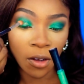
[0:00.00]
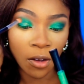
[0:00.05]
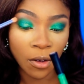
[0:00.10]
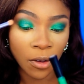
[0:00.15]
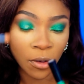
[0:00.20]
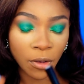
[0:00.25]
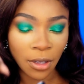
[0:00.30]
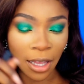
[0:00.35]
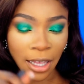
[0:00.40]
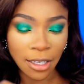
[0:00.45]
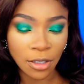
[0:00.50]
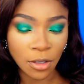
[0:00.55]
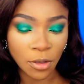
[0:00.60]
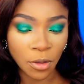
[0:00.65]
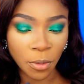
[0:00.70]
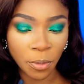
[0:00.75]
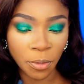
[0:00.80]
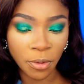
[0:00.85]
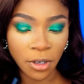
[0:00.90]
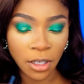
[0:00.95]
Oh, that's
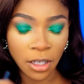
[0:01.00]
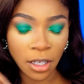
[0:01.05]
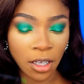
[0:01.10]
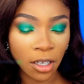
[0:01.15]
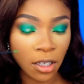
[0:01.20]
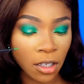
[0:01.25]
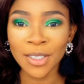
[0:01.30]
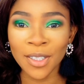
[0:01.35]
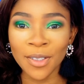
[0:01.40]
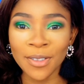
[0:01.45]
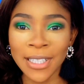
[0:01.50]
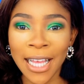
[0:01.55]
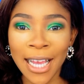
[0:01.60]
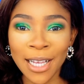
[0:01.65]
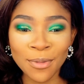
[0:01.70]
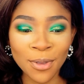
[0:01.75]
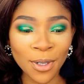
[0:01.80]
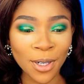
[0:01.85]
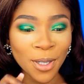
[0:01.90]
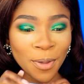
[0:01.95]
so pretty. So
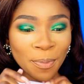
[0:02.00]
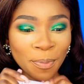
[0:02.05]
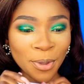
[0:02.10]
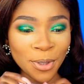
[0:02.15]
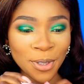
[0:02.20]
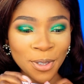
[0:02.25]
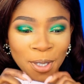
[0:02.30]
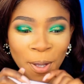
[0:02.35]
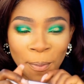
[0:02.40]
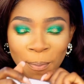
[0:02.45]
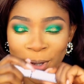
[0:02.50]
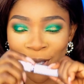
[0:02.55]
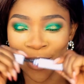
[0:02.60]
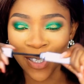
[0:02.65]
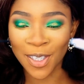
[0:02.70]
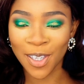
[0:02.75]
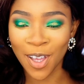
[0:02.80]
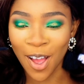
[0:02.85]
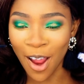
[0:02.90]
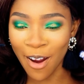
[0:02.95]
next we're gonna put some
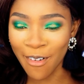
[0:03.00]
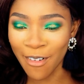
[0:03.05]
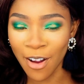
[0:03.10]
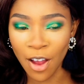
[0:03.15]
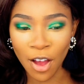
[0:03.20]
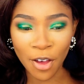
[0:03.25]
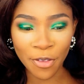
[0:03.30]
mascara